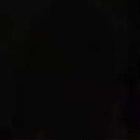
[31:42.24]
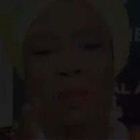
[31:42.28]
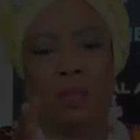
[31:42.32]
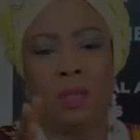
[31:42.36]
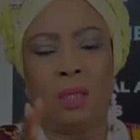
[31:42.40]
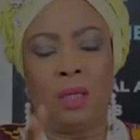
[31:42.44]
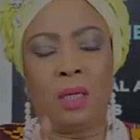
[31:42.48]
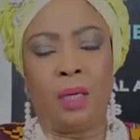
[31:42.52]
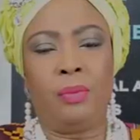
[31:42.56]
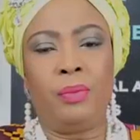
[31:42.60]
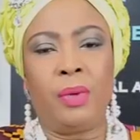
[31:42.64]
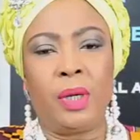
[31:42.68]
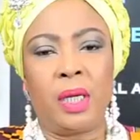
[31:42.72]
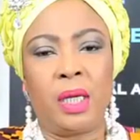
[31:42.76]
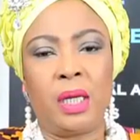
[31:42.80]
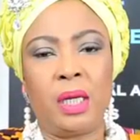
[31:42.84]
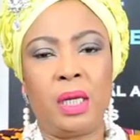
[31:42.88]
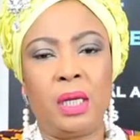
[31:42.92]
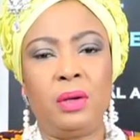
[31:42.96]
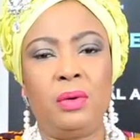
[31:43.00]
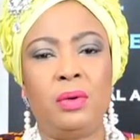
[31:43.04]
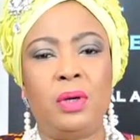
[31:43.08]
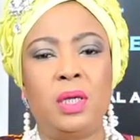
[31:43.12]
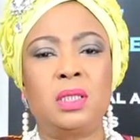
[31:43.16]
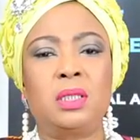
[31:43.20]
in the
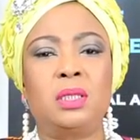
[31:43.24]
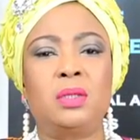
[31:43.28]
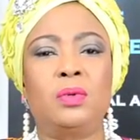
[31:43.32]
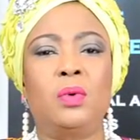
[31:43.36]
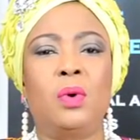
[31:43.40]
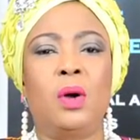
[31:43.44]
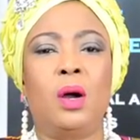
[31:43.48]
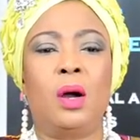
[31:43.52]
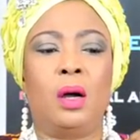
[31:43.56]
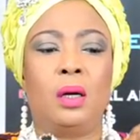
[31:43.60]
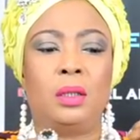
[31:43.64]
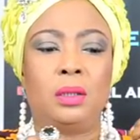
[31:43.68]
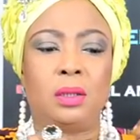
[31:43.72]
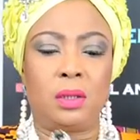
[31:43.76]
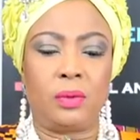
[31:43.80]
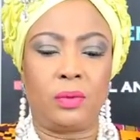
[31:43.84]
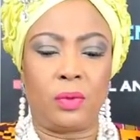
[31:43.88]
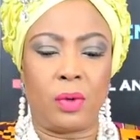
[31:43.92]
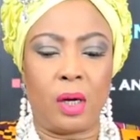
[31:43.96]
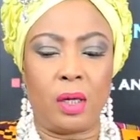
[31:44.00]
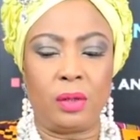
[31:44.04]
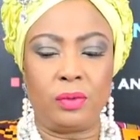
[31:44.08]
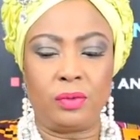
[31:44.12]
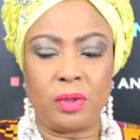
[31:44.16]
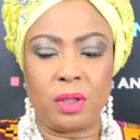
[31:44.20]
beginning was the Word, the
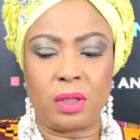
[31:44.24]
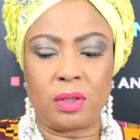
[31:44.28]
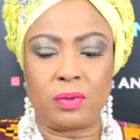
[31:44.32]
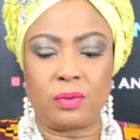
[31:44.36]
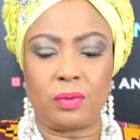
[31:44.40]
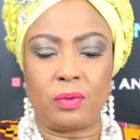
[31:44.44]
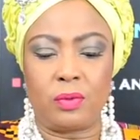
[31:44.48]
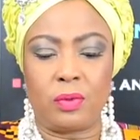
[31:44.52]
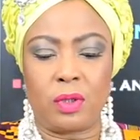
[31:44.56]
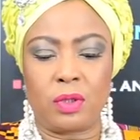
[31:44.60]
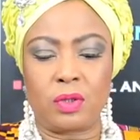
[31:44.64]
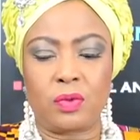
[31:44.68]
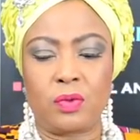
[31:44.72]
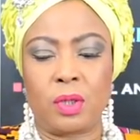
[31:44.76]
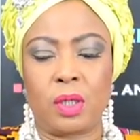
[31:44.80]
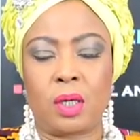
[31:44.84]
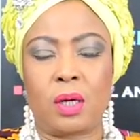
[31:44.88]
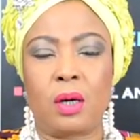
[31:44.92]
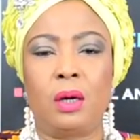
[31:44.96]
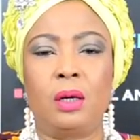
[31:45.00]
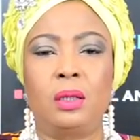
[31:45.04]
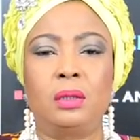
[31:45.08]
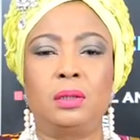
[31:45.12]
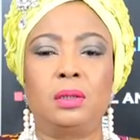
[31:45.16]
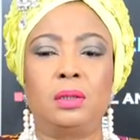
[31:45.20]
Word was, was with
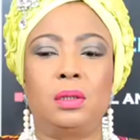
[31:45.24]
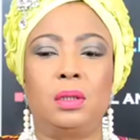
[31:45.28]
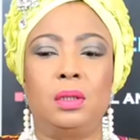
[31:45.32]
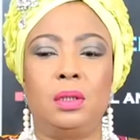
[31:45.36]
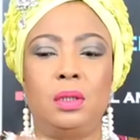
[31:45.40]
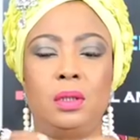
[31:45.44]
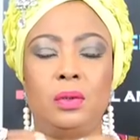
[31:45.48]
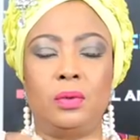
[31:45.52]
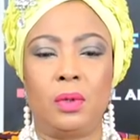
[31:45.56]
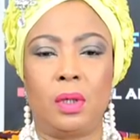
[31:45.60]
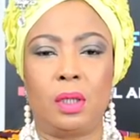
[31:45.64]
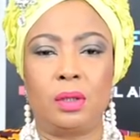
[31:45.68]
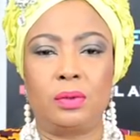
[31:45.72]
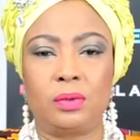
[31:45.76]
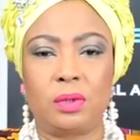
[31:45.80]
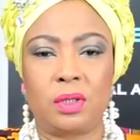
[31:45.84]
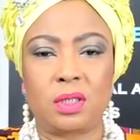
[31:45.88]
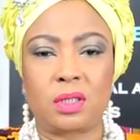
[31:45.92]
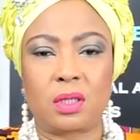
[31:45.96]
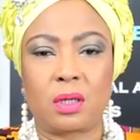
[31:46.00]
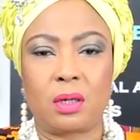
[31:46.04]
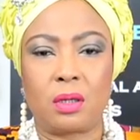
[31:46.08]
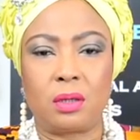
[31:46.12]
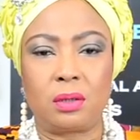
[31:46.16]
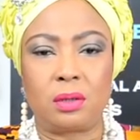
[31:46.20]
God, the Word was
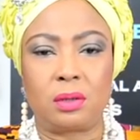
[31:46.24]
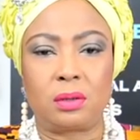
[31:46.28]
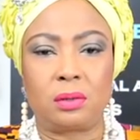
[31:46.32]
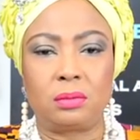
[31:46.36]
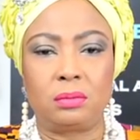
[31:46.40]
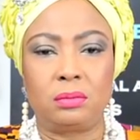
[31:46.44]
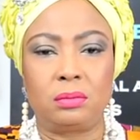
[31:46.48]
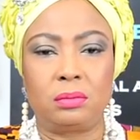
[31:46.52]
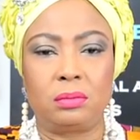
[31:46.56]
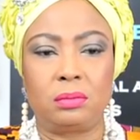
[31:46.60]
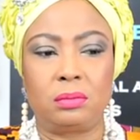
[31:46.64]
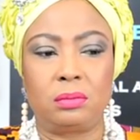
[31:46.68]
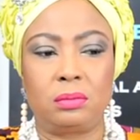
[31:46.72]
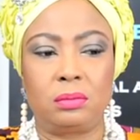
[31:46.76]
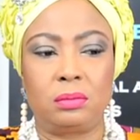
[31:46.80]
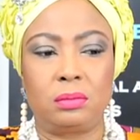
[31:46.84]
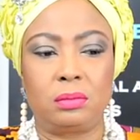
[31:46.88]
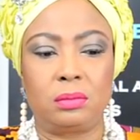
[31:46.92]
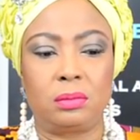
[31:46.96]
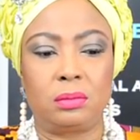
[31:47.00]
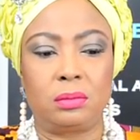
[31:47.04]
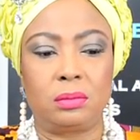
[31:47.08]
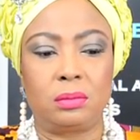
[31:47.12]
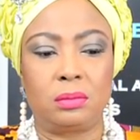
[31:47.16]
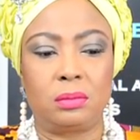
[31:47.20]
God.
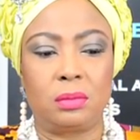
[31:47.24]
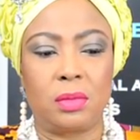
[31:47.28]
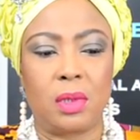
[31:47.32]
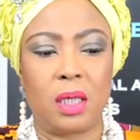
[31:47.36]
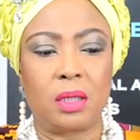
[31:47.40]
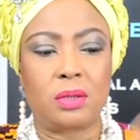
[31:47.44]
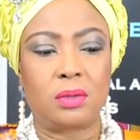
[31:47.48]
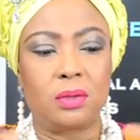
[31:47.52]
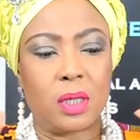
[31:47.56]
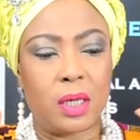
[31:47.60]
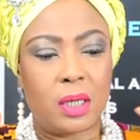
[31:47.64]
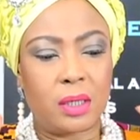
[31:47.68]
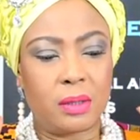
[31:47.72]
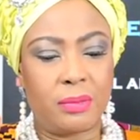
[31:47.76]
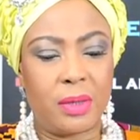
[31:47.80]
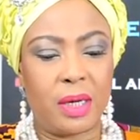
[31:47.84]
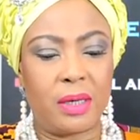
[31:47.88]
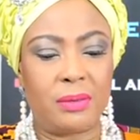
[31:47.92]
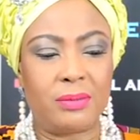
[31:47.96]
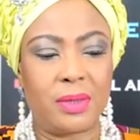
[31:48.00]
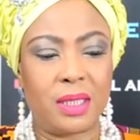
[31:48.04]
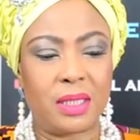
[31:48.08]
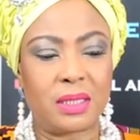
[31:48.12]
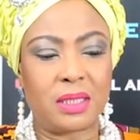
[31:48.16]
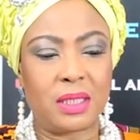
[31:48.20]
And so I
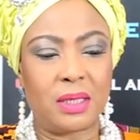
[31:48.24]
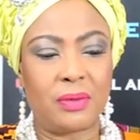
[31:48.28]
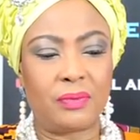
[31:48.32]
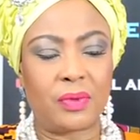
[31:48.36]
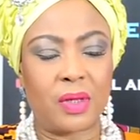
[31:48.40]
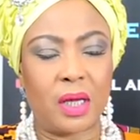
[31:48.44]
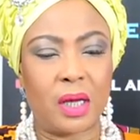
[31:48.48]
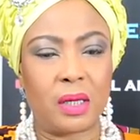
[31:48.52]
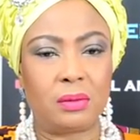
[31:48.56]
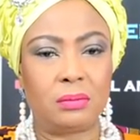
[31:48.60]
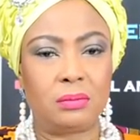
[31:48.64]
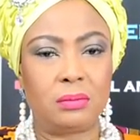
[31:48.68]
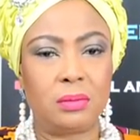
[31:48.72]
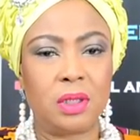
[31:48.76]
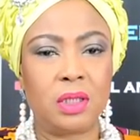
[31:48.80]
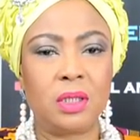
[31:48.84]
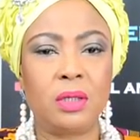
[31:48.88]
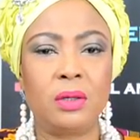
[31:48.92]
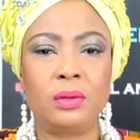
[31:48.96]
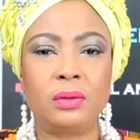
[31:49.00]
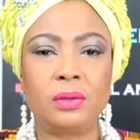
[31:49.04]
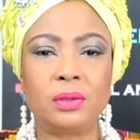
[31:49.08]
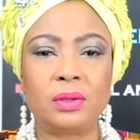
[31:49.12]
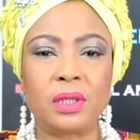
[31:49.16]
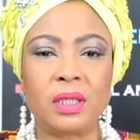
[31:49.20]
remind myself that the
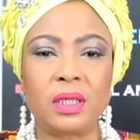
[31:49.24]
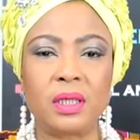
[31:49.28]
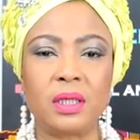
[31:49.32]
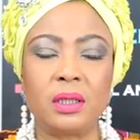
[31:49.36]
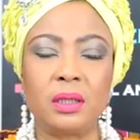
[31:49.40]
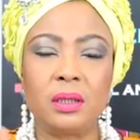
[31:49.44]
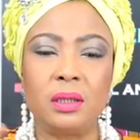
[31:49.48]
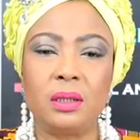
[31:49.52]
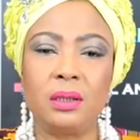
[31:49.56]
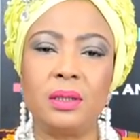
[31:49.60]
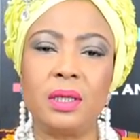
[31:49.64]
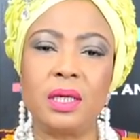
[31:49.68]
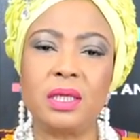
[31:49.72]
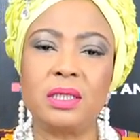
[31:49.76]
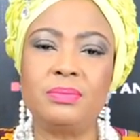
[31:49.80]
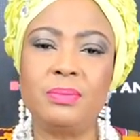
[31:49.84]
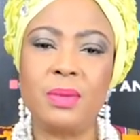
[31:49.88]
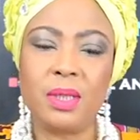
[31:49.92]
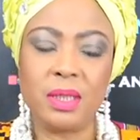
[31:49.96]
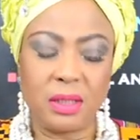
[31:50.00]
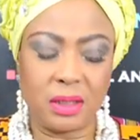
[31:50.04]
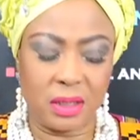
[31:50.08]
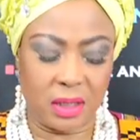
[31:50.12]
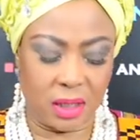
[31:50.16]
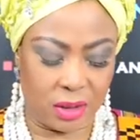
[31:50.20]
whole day. That's
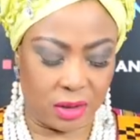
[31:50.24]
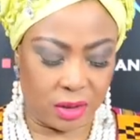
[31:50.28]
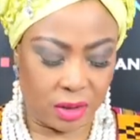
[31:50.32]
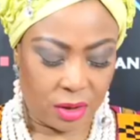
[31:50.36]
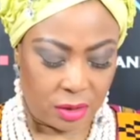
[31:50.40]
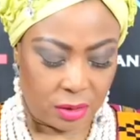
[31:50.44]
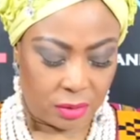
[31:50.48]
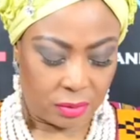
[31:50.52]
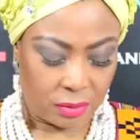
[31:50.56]
meditation.